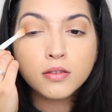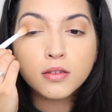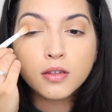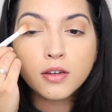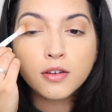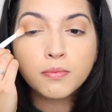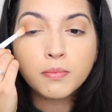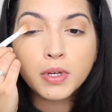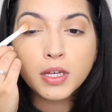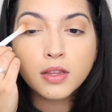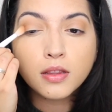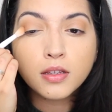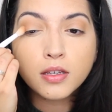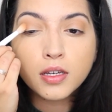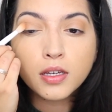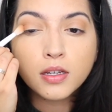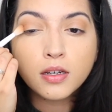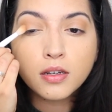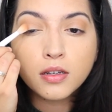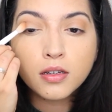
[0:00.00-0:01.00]
of my
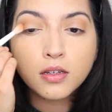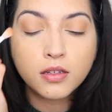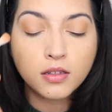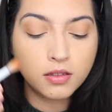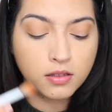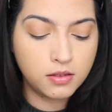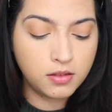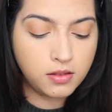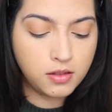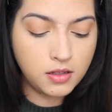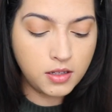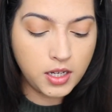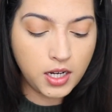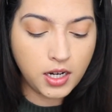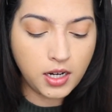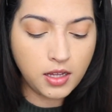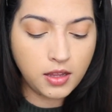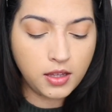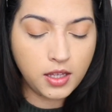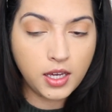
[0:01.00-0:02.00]
lid
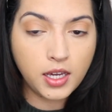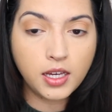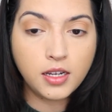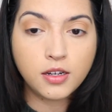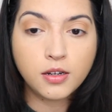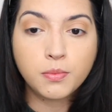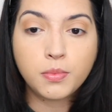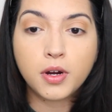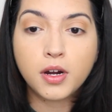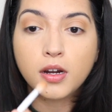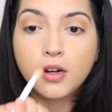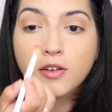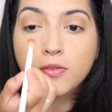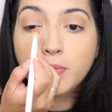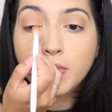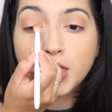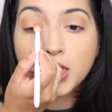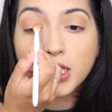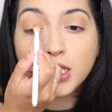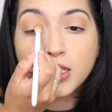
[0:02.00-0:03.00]
and then the inner part of
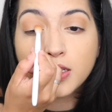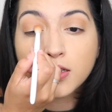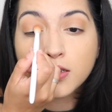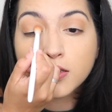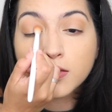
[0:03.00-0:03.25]
my lid.